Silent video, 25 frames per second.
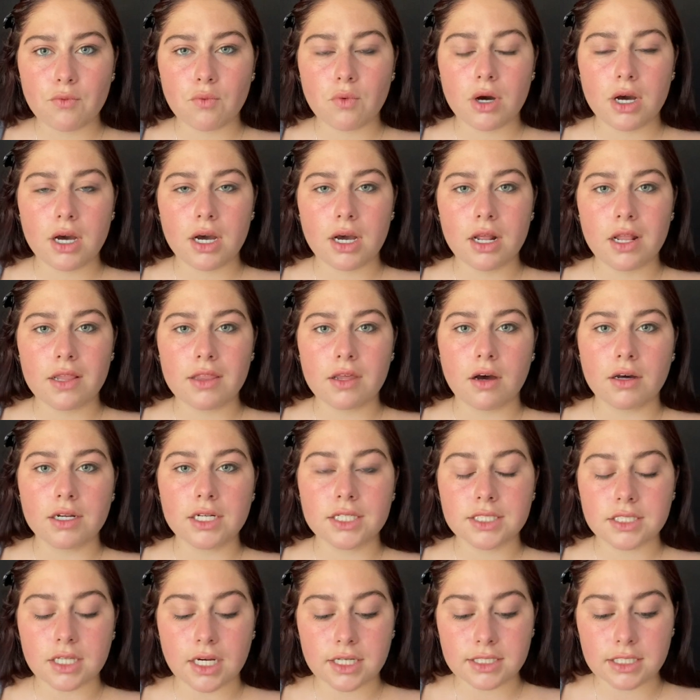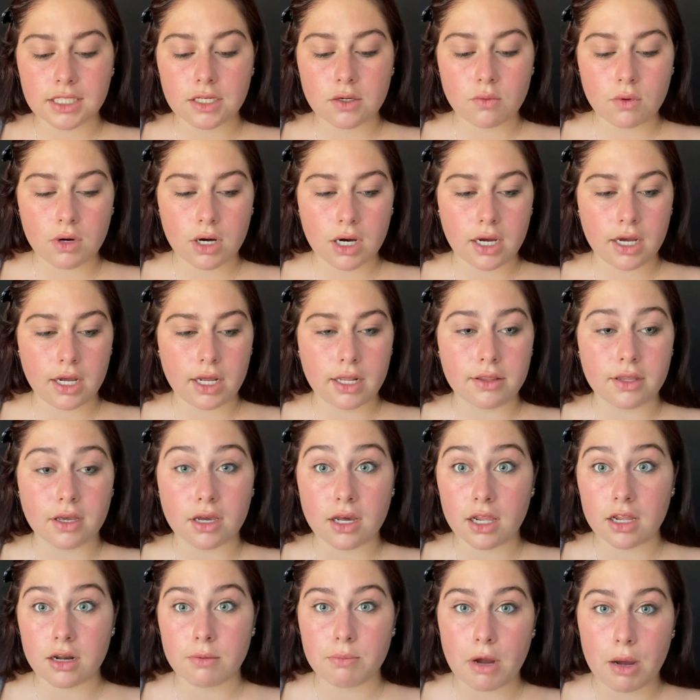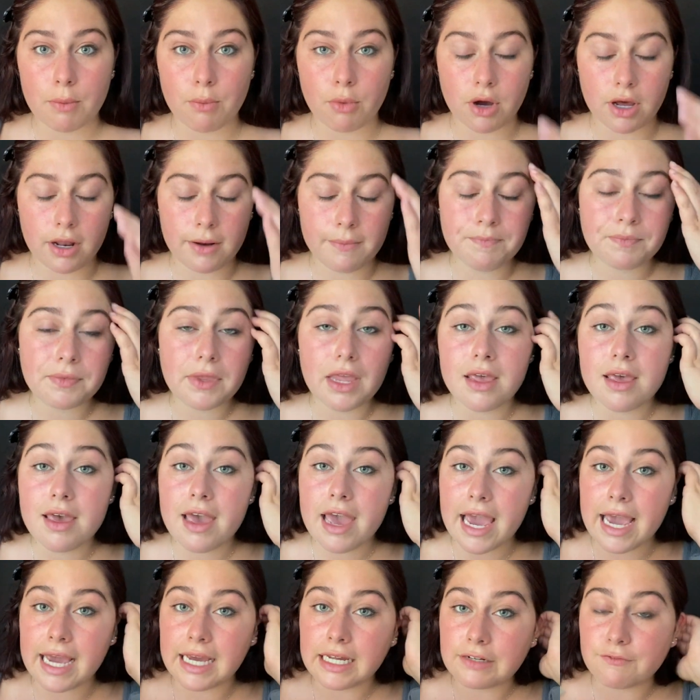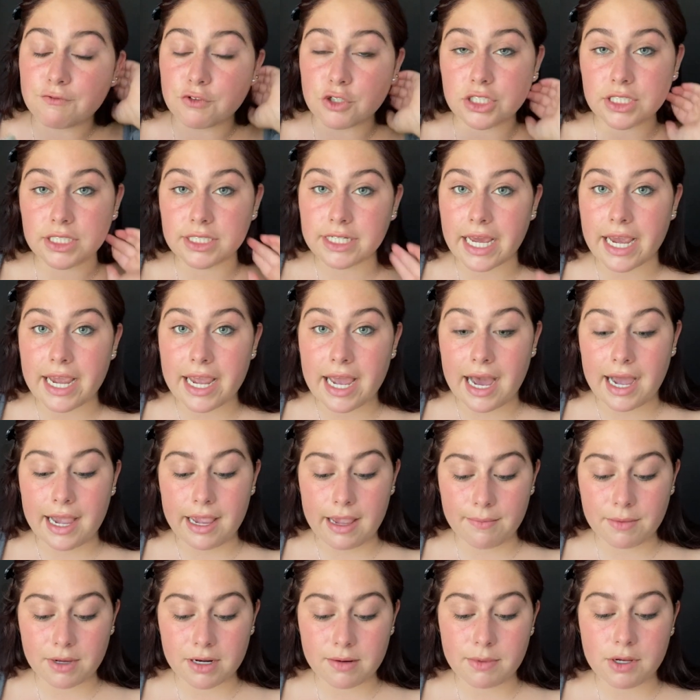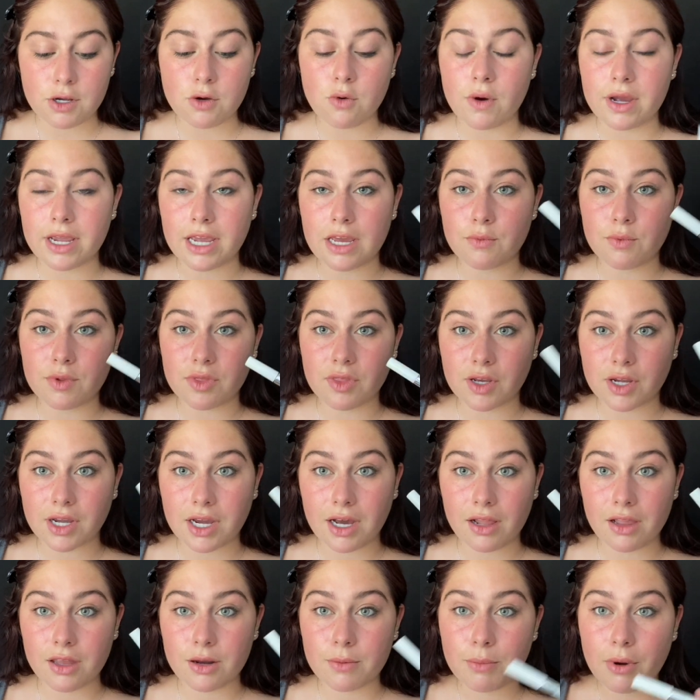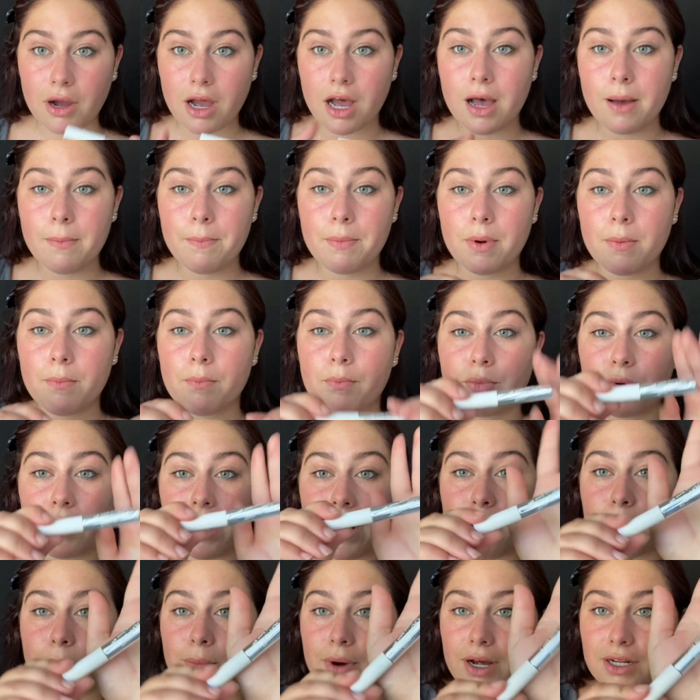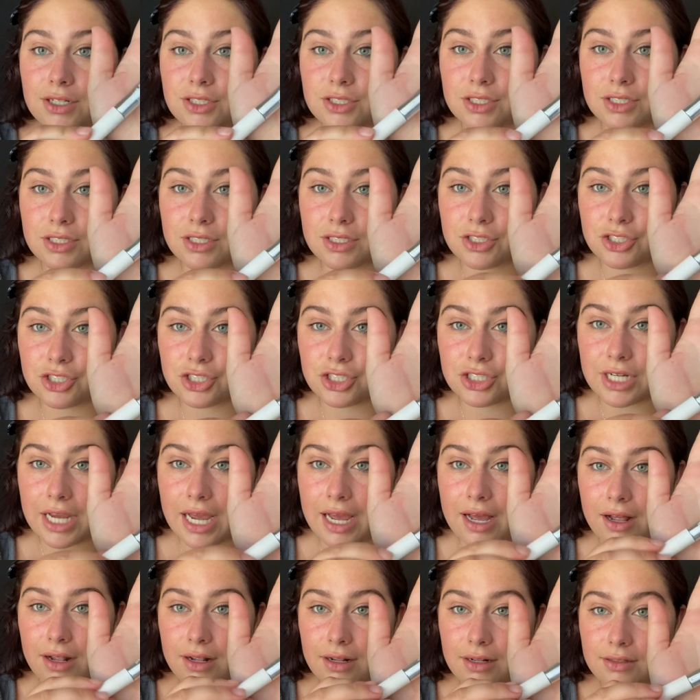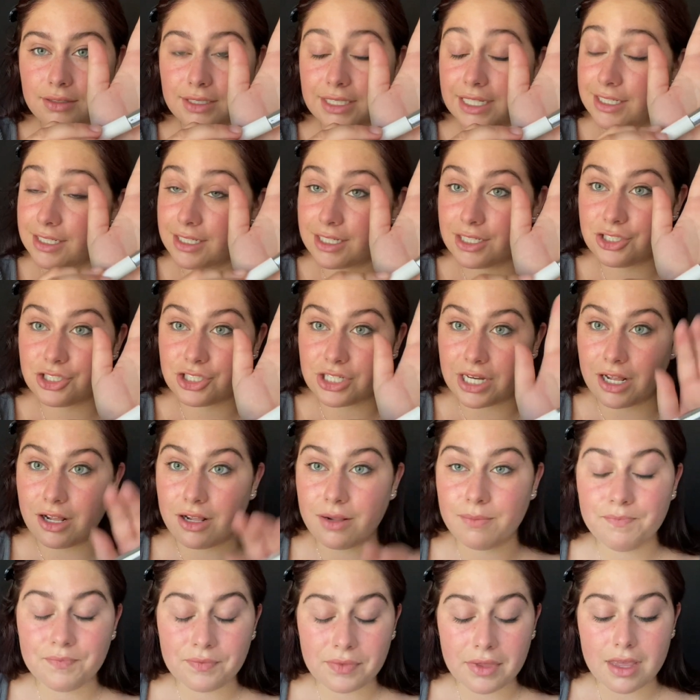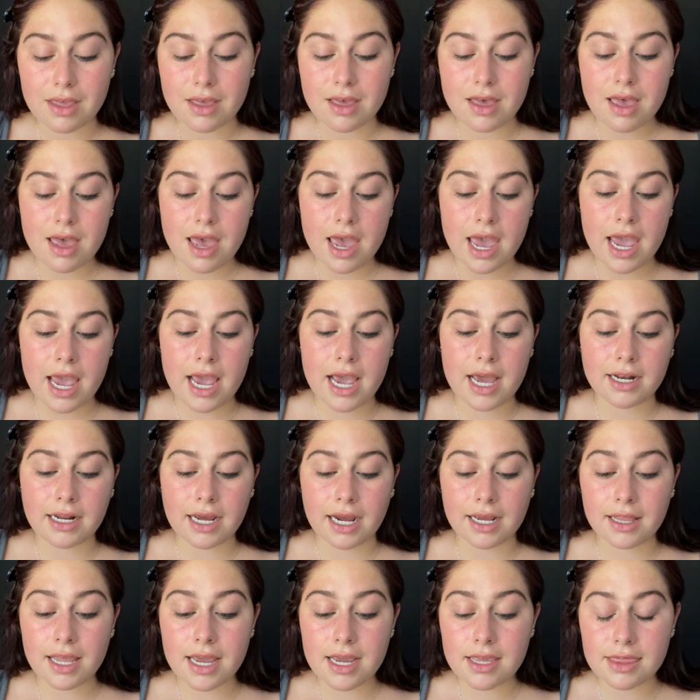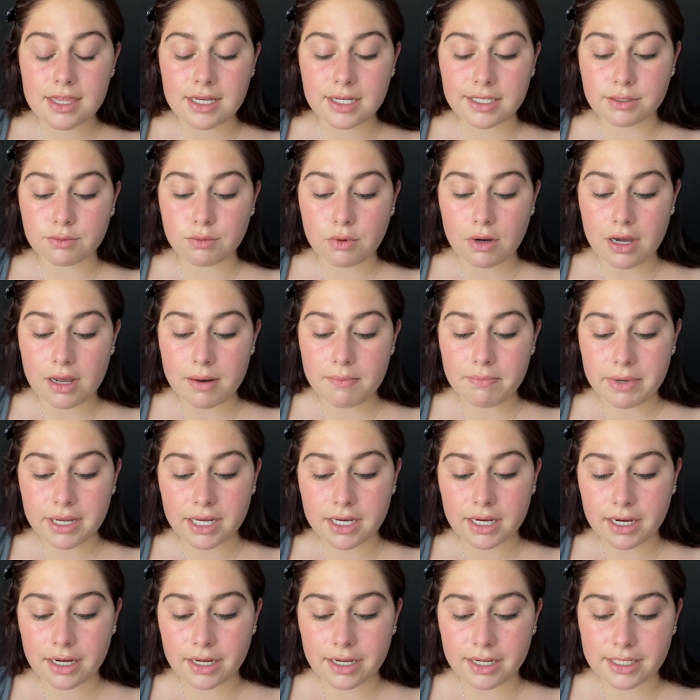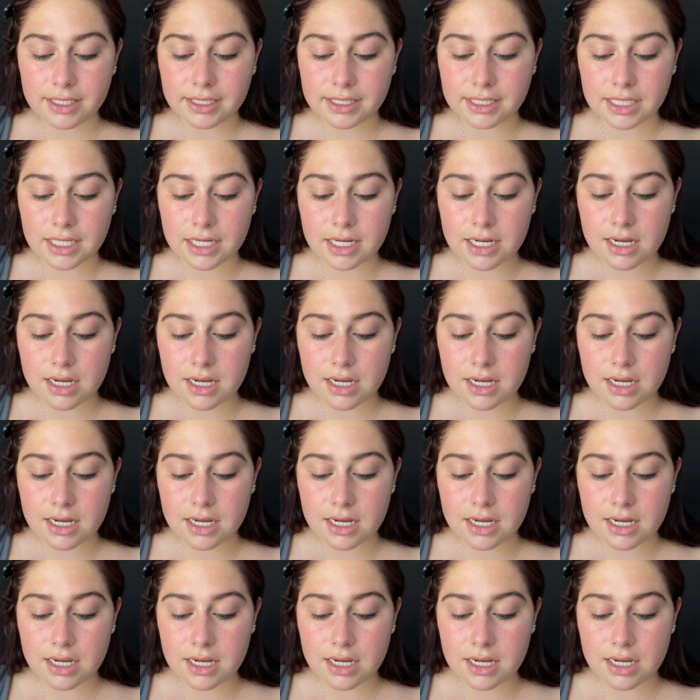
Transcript: one, the Anastasia one, the Colourpop one. And for today, I am gonna be going in with the Colourpop Brow Boss Gel, Tinted Gel. And I like this one because